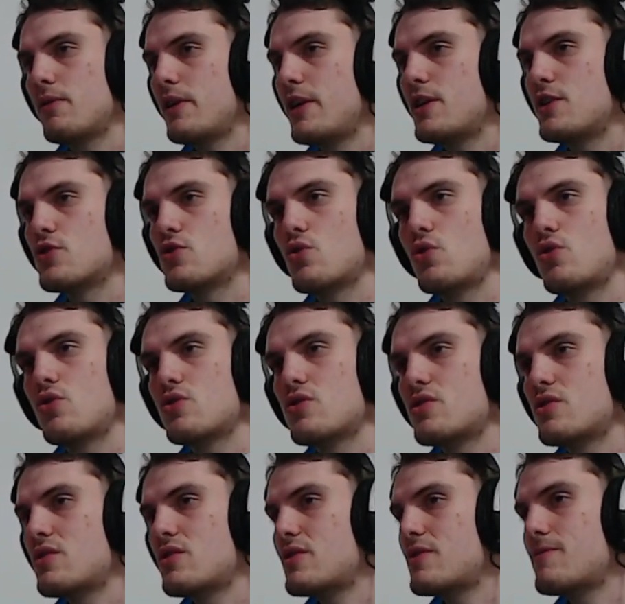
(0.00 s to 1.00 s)

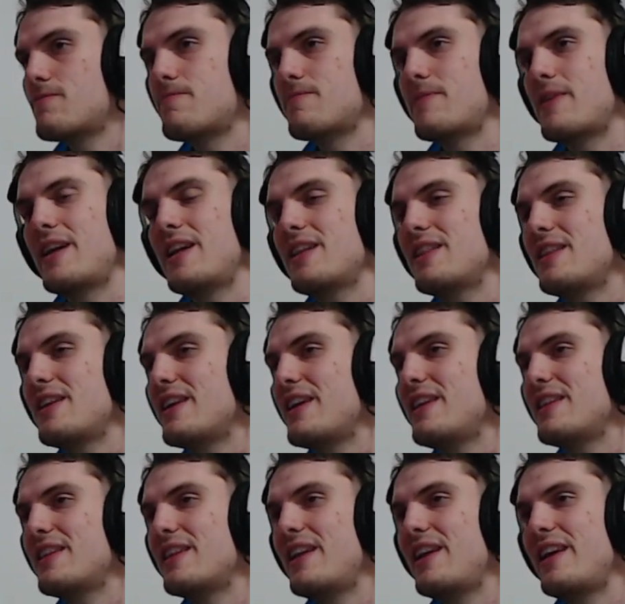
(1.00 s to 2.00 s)
exhaust, anything
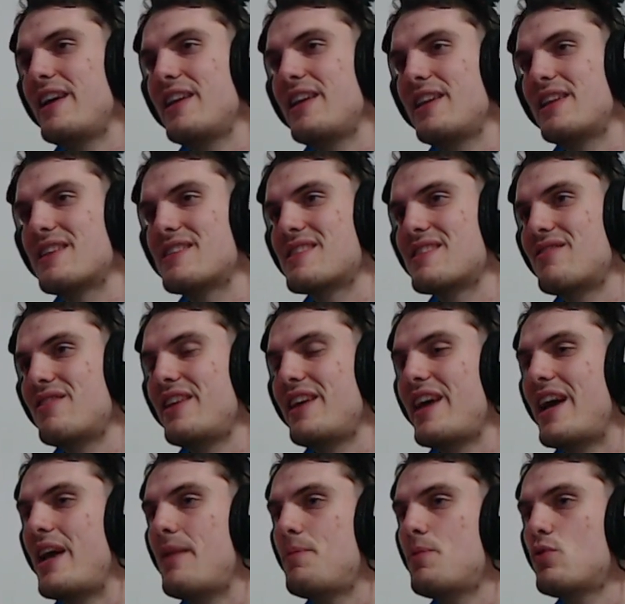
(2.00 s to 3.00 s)
in the lane doesn't really
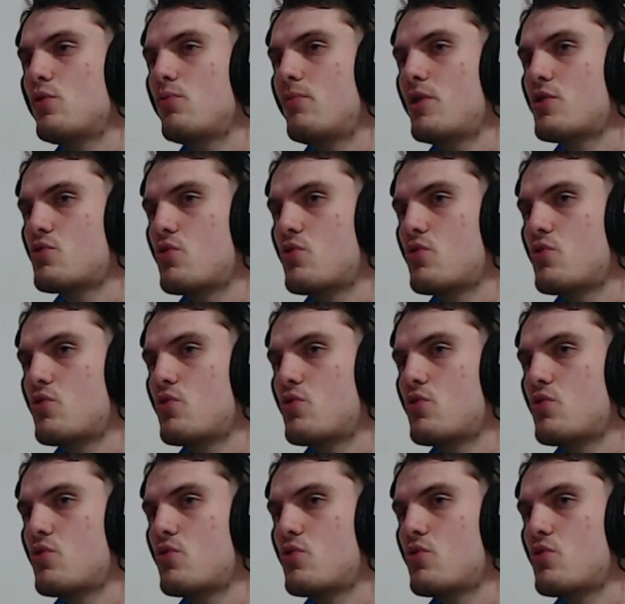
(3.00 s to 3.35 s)
help you too much.